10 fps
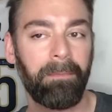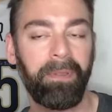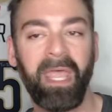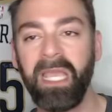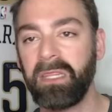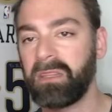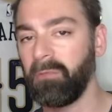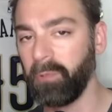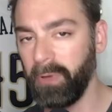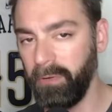play
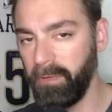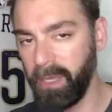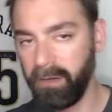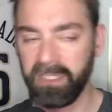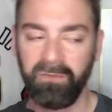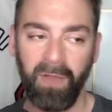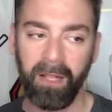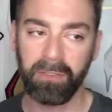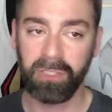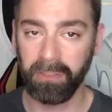through Jonas
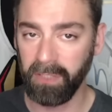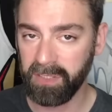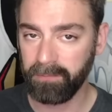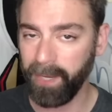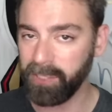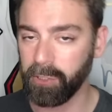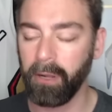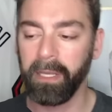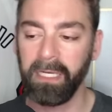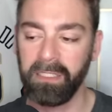Valanciunas by
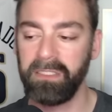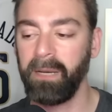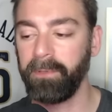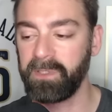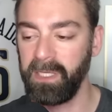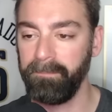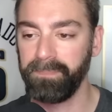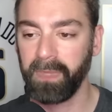drawing a double team.